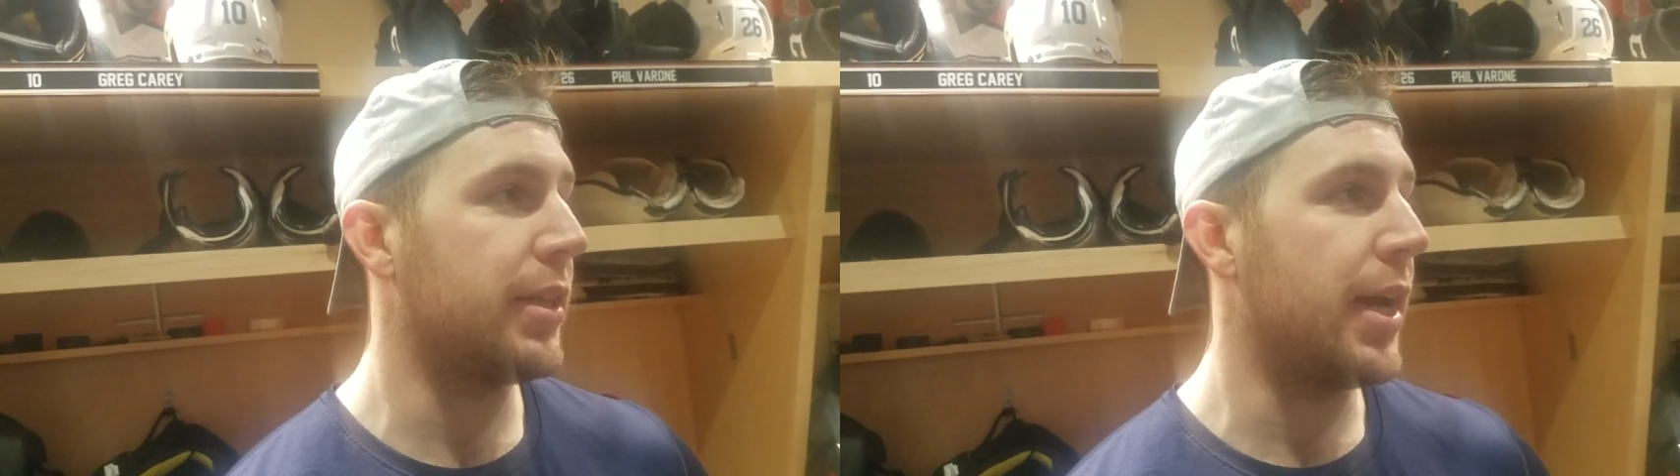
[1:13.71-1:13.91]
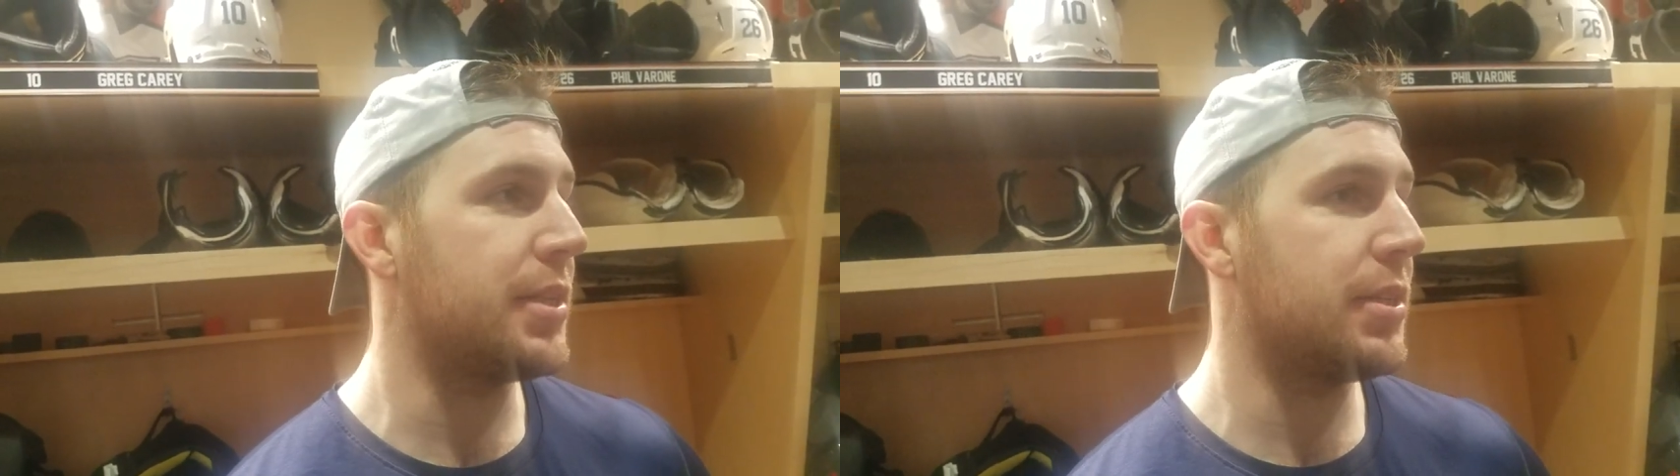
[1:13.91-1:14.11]

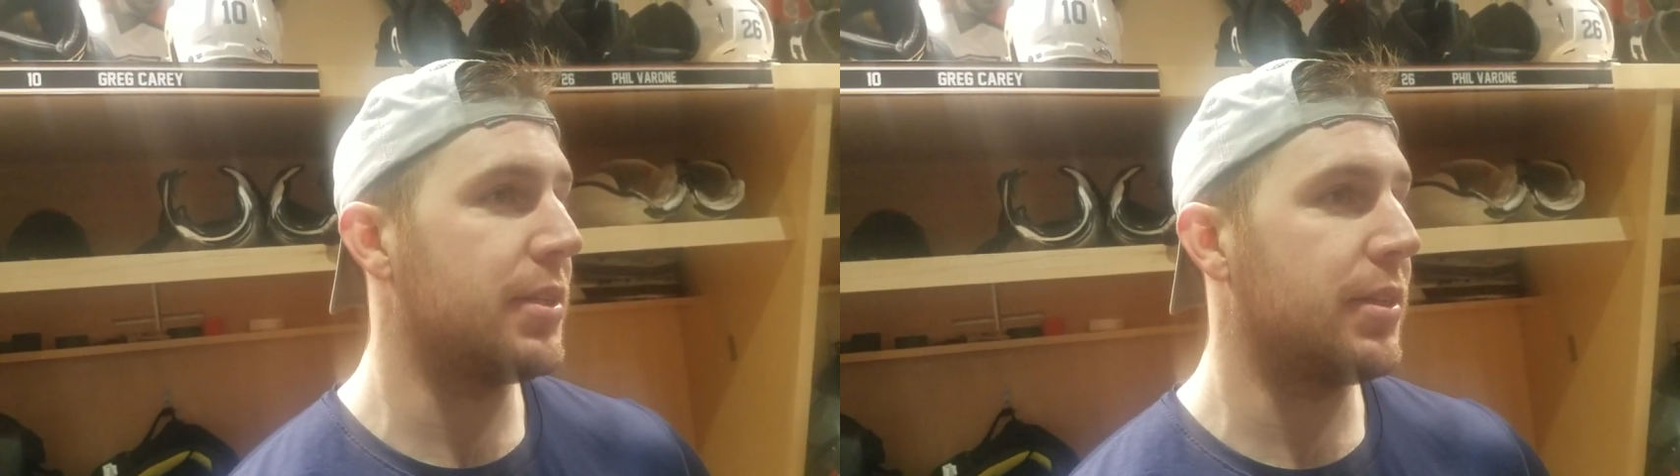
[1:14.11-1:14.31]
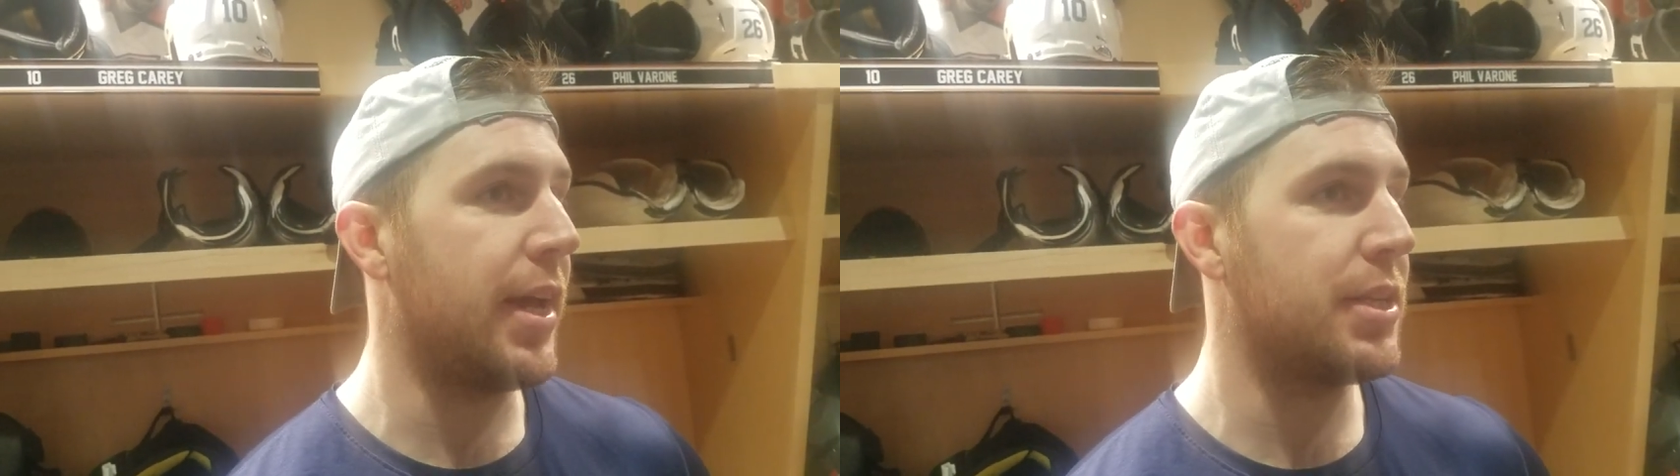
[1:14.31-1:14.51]
That's
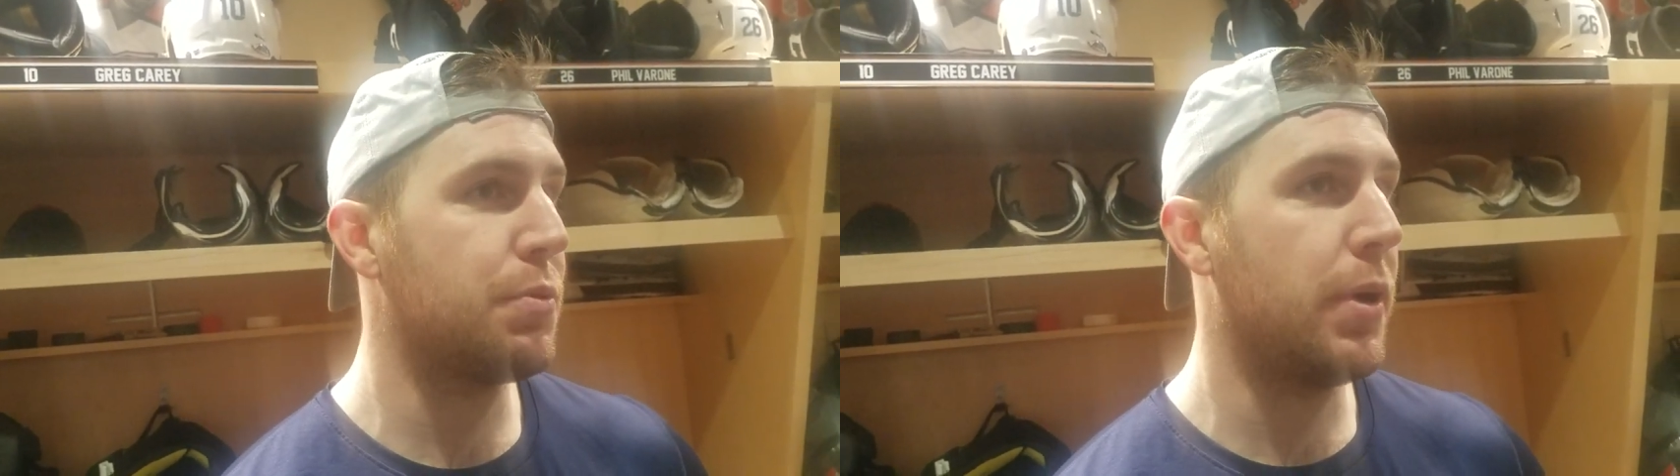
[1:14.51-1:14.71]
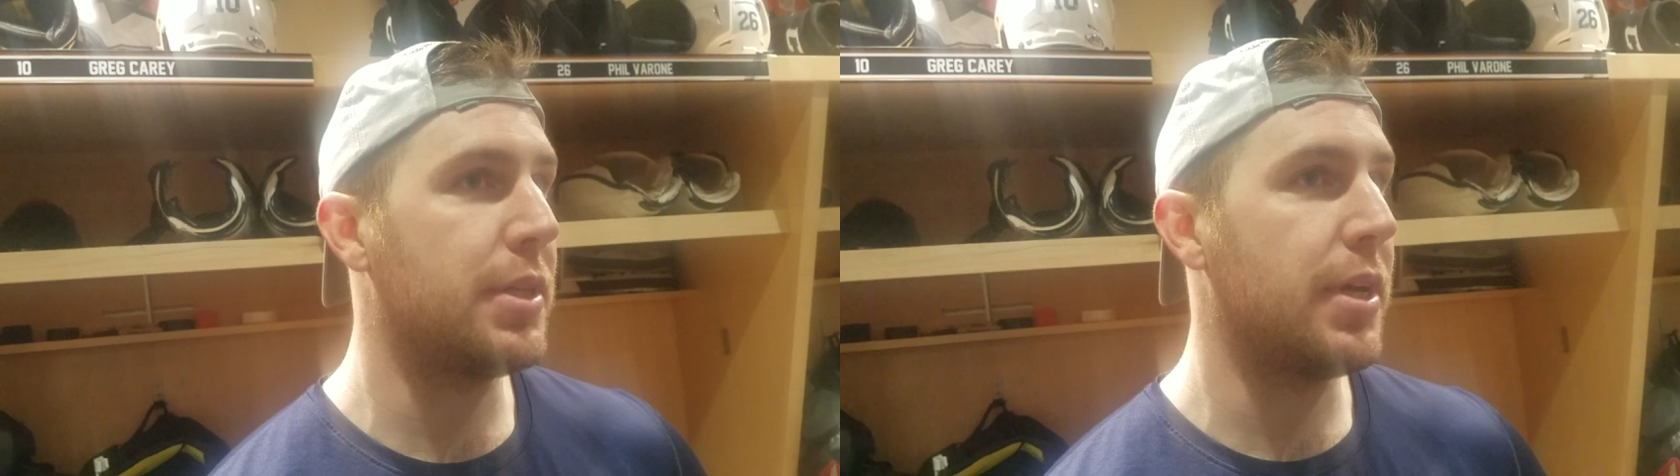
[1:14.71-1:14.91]
that's
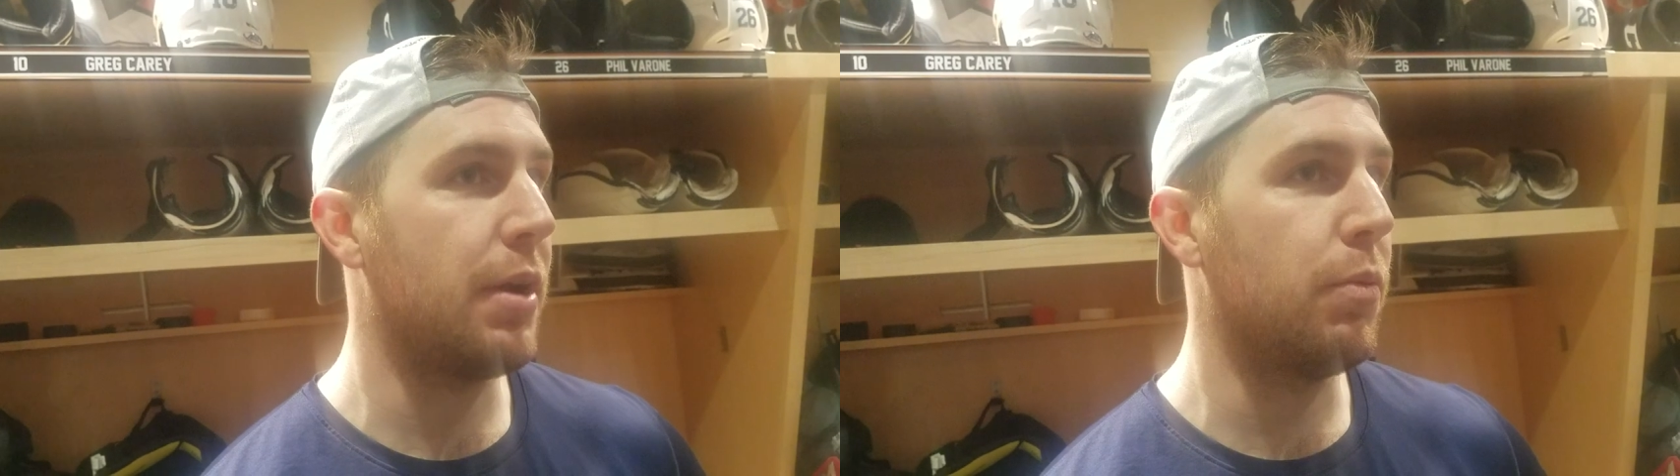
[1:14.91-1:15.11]
what uh,